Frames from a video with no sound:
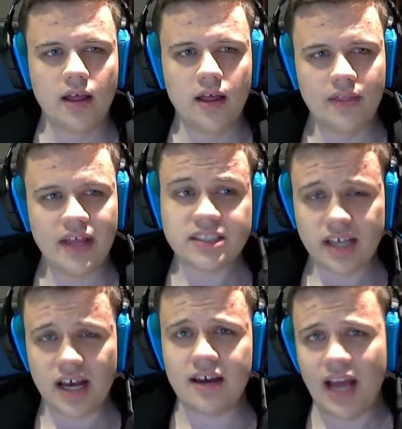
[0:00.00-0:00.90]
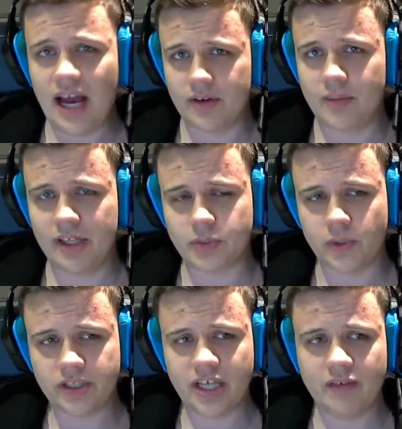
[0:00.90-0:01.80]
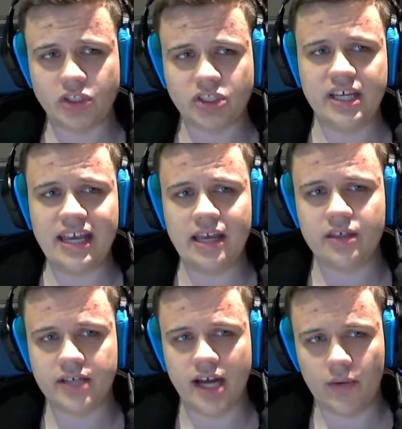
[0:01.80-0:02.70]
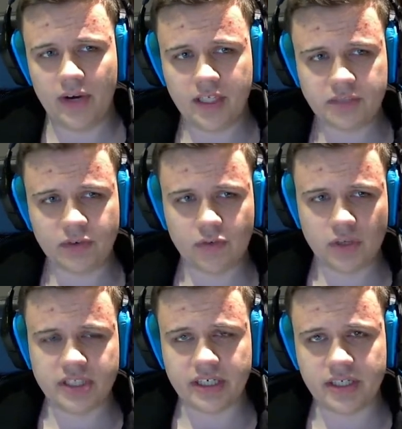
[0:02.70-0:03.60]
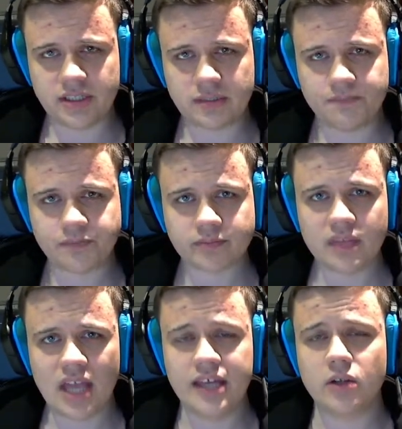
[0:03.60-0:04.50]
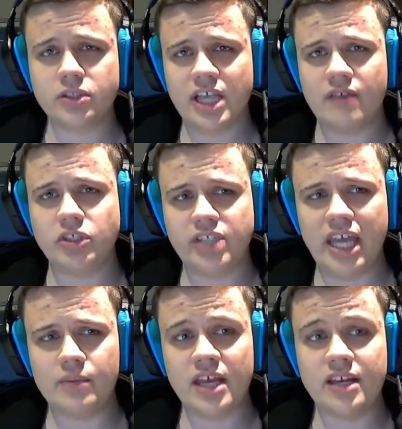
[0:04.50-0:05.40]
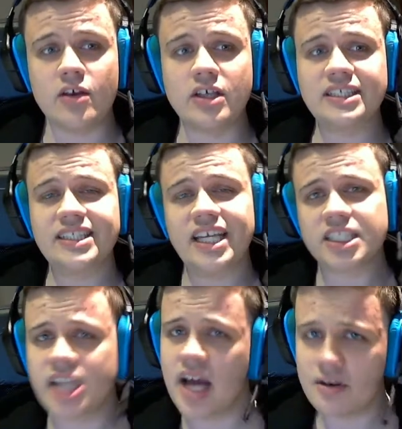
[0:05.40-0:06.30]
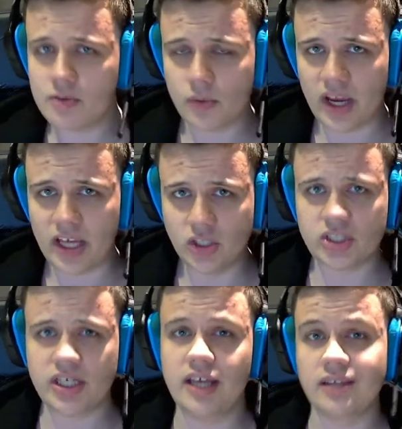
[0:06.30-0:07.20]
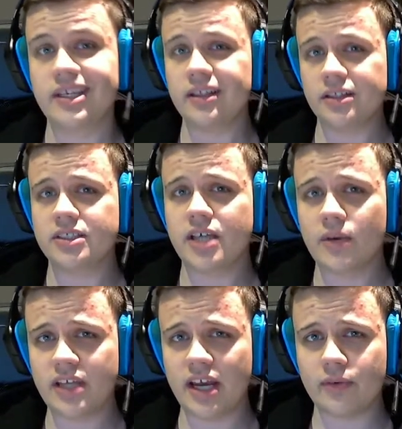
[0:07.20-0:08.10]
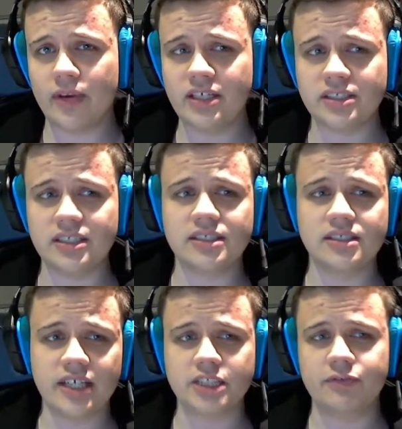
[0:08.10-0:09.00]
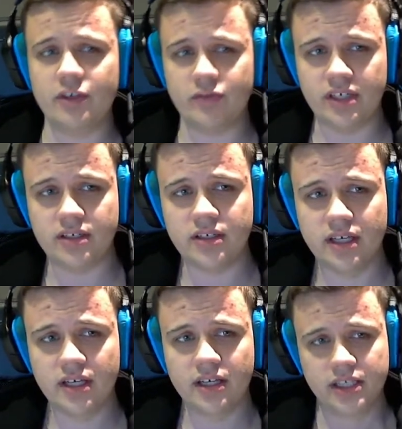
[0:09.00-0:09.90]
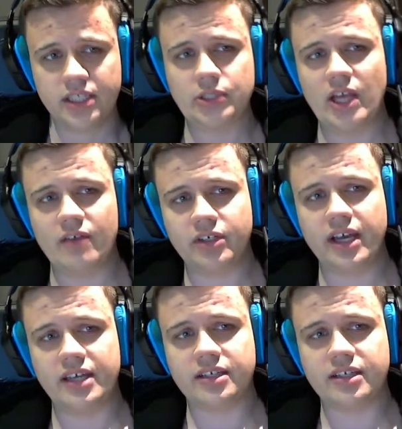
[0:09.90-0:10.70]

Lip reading: That's not how Demolish works. You have to stay in the tower range for 4 seconds. And you also have to stay within 600 range, and Caitlyn's auto attack range is 650. So you have to get